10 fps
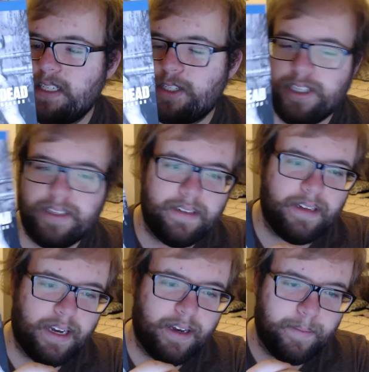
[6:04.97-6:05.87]

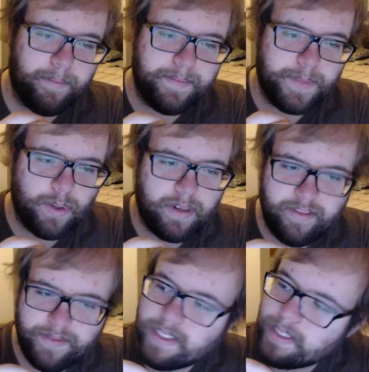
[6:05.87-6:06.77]
edition sort
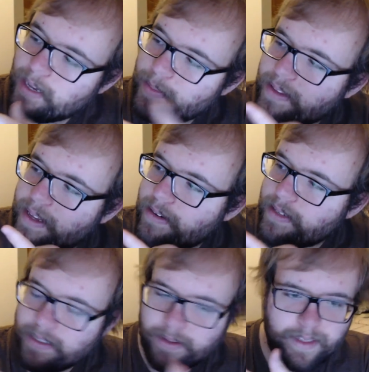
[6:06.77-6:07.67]
of zombie
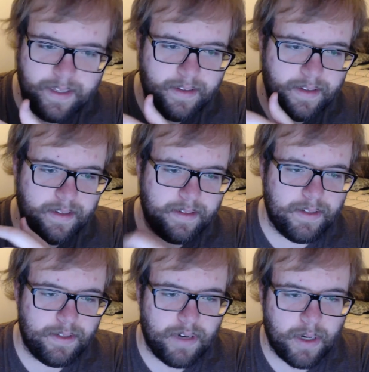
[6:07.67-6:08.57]
there, you know,
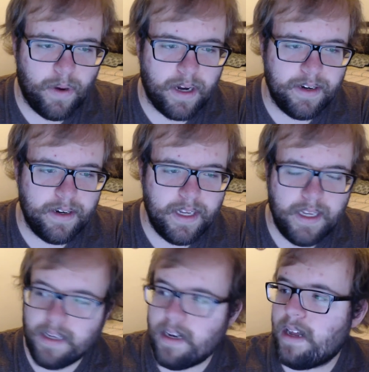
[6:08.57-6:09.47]
the truck walker,
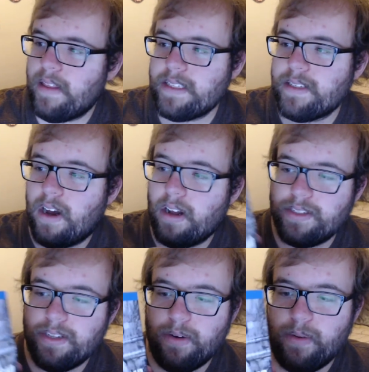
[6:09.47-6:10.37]
that's
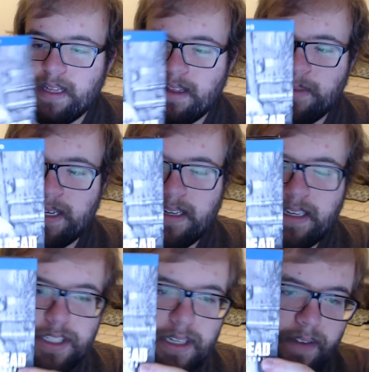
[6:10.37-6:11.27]
also a limited
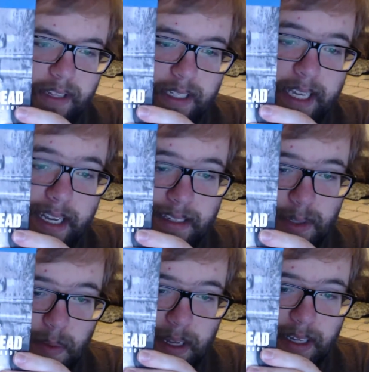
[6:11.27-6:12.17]
edition of this
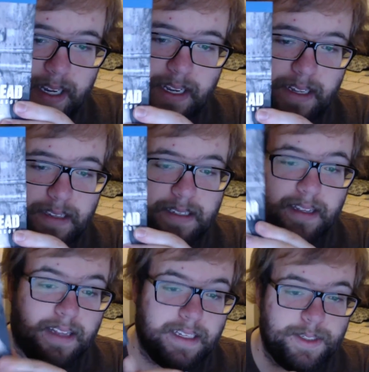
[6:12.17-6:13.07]
case as well. You can't get
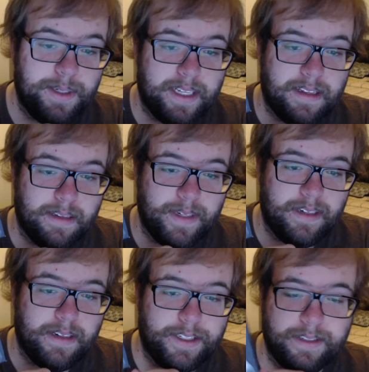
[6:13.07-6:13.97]
this unless you get the
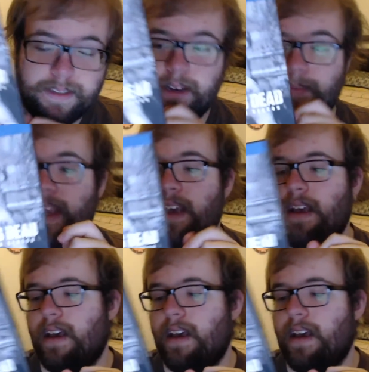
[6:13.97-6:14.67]
limited edition. So